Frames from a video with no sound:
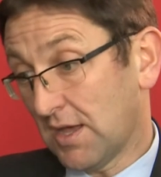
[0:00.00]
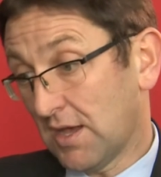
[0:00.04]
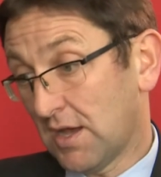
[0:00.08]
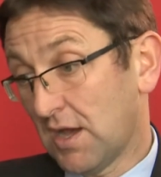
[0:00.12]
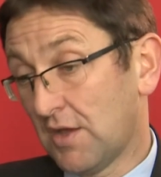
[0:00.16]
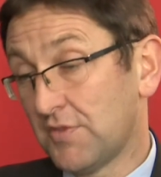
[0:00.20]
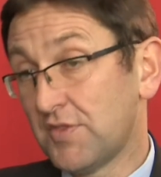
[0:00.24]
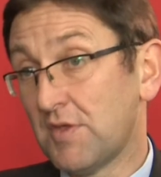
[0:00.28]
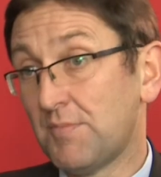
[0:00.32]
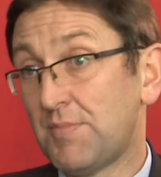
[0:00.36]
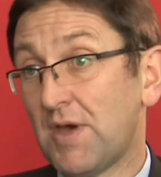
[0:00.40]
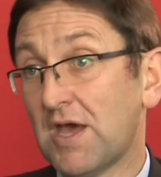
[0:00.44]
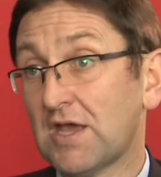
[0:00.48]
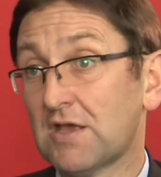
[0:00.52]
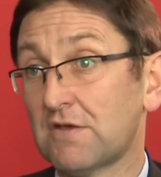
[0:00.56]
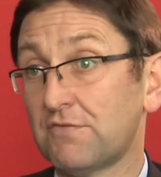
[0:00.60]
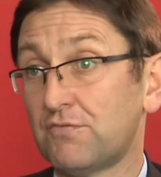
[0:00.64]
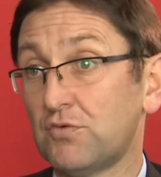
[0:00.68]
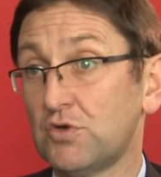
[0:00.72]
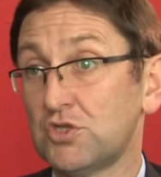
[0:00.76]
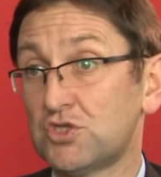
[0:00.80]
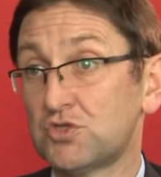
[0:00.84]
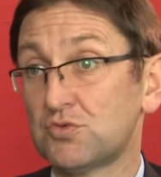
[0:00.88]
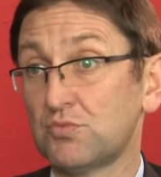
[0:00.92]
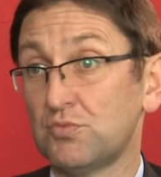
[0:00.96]
on the back of
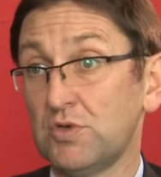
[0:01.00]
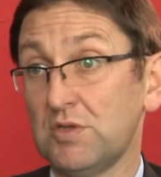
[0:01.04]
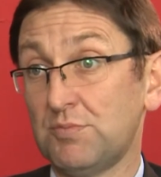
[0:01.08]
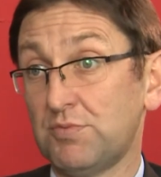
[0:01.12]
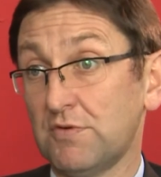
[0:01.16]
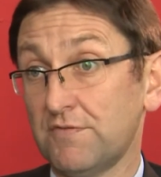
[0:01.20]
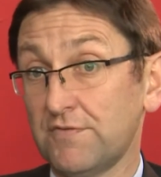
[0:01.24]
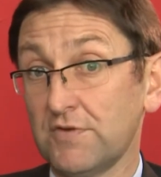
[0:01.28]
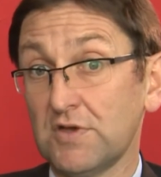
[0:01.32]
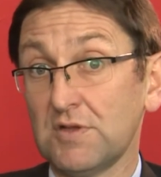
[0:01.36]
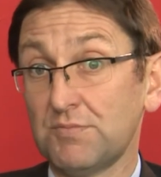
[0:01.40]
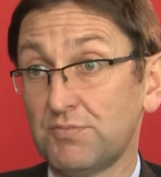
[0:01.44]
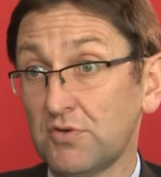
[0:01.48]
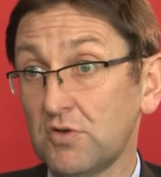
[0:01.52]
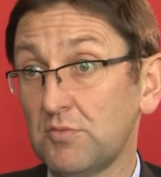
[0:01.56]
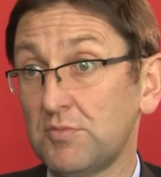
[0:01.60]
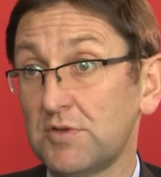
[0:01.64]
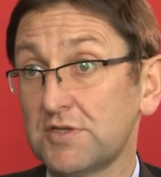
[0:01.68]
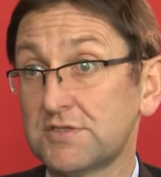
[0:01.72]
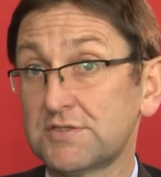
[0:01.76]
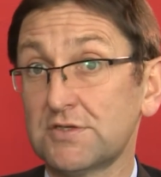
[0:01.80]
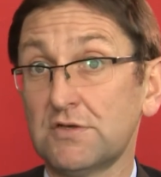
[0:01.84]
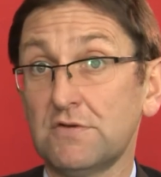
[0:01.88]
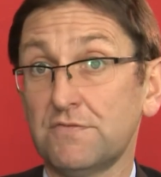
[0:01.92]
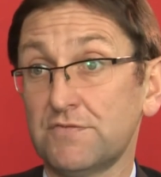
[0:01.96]
which we provide
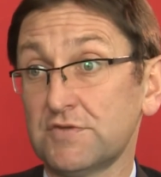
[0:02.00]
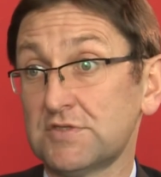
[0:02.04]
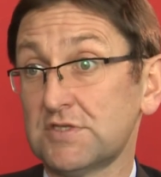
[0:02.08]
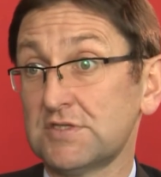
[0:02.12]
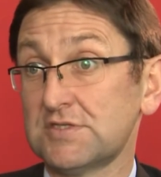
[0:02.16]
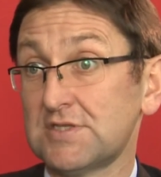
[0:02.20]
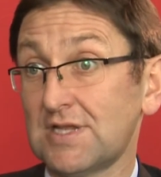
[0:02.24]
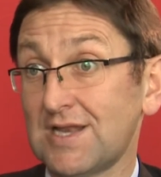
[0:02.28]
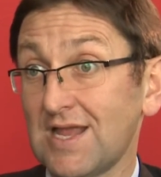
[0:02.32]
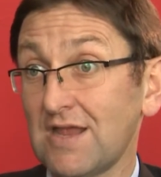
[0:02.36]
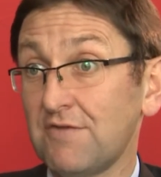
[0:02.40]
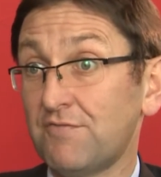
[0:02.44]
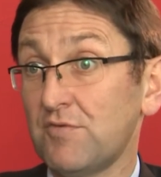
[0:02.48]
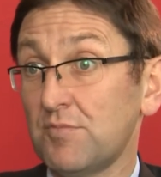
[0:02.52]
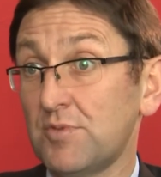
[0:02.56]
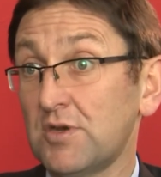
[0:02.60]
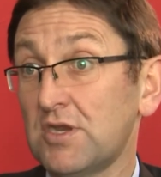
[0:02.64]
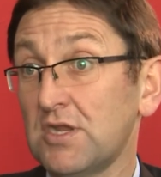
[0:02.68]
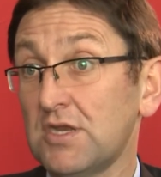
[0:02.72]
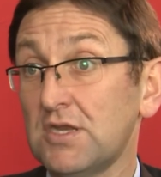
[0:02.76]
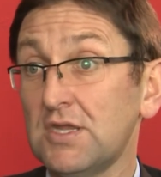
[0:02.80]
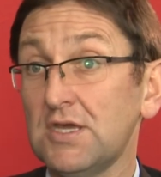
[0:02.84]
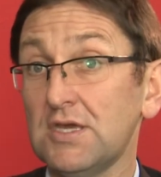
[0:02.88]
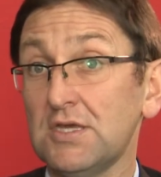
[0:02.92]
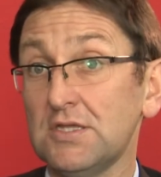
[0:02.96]
public services that
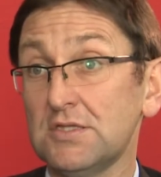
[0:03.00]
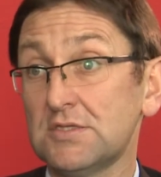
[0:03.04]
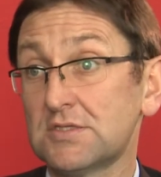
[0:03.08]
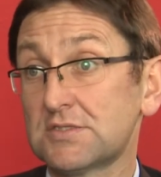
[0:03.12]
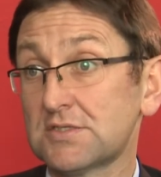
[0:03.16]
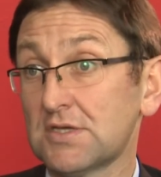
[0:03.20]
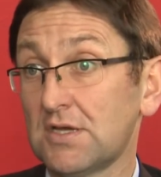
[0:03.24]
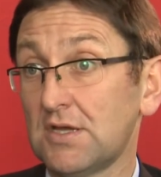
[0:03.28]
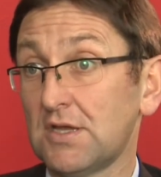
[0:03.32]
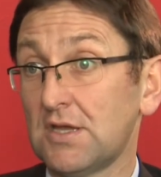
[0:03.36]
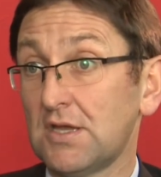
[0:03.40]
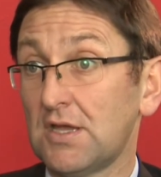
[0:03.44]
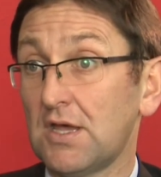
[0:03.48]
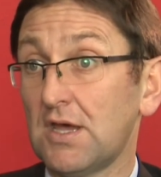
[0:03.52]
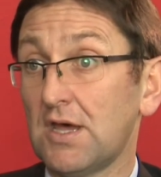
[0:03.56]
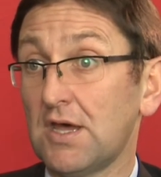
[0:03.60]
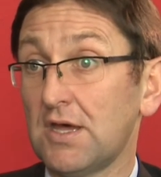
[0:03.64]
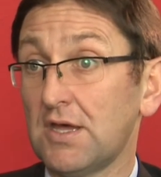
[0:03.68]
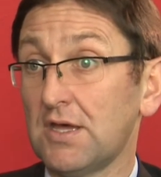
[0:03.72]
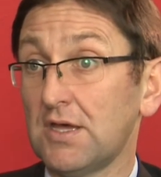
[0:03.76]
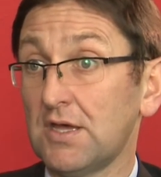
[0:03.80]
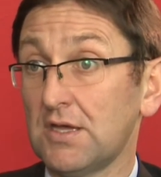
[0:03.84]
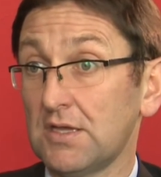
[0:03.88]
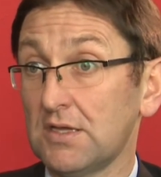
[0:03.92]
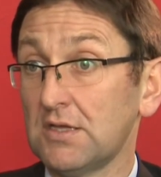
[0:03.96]
everybody needs
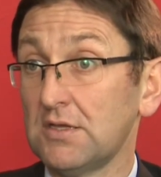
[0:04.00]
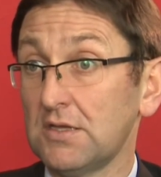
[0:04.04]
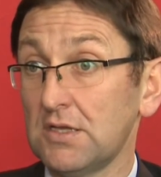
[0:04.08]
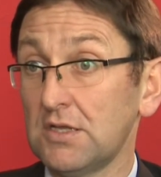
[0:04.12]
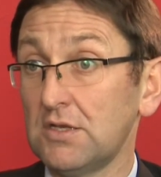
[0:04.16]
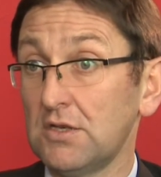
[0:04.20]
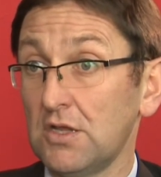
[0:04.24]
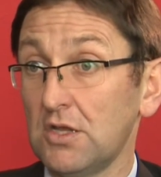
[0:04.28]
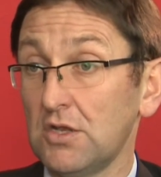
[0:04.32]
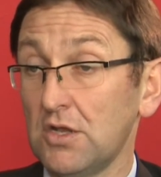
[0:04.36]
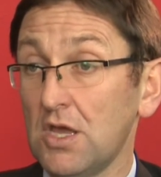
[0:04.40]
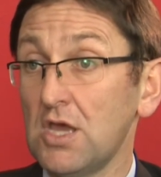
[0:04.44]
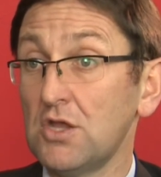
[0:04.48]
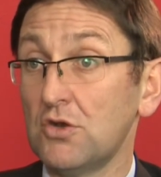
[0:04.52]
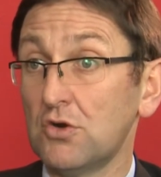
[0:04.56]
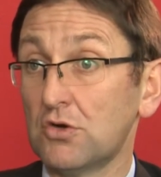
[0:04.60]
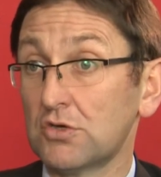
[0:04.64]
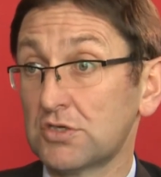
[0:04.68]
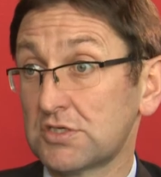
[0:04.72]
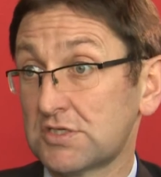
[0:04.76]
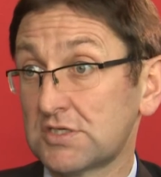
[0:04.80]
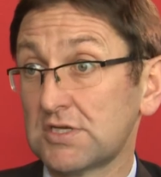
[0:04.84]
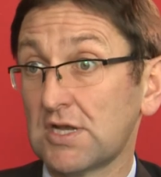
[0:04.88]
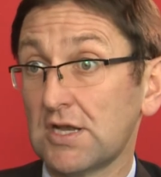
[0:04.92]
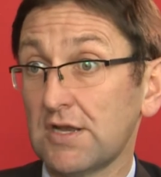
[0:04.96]
in
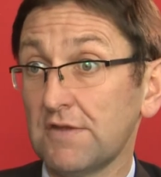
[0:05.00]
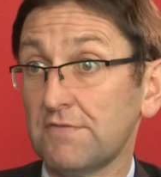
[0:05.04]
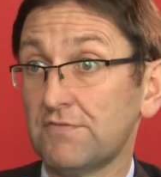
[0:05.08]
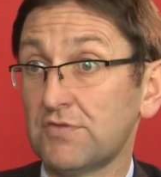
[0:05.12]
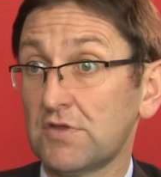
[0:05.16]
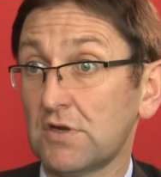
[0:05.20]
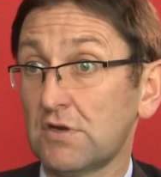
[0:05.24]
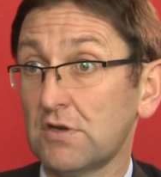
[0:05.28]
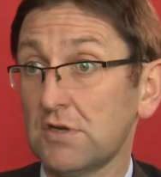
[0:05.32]
order to live their